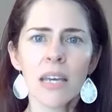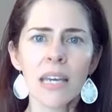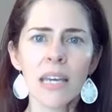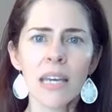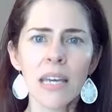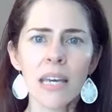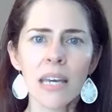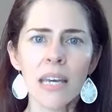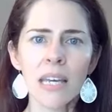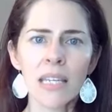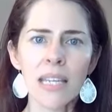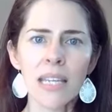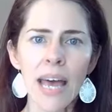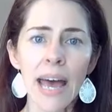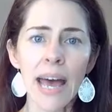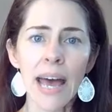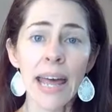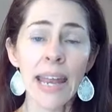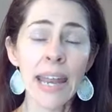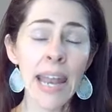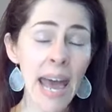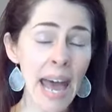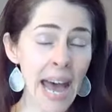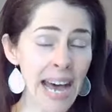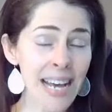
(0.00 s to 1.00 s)

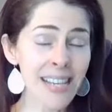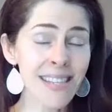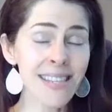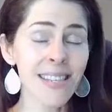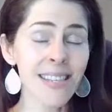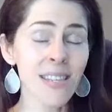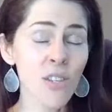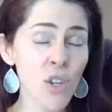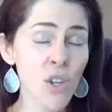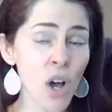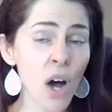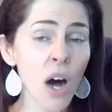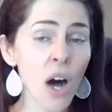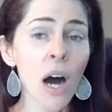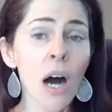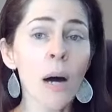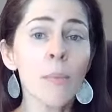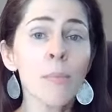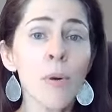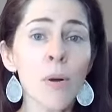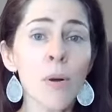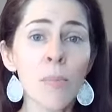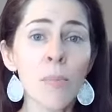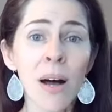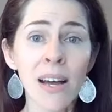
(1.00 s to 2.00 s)
and as it's
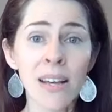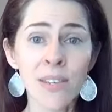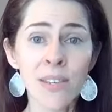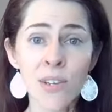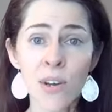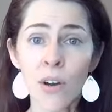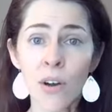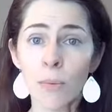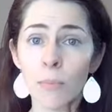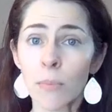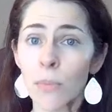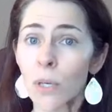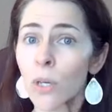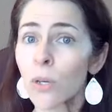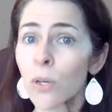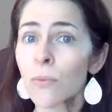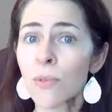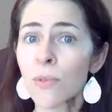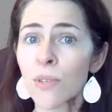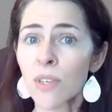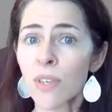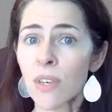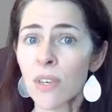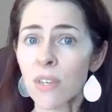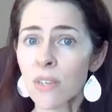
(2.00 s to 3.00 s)
compromised our immune
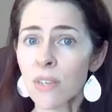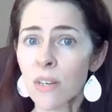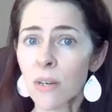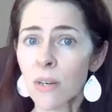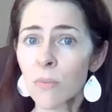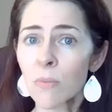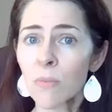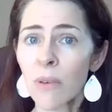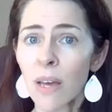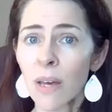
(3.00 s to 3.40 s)
system,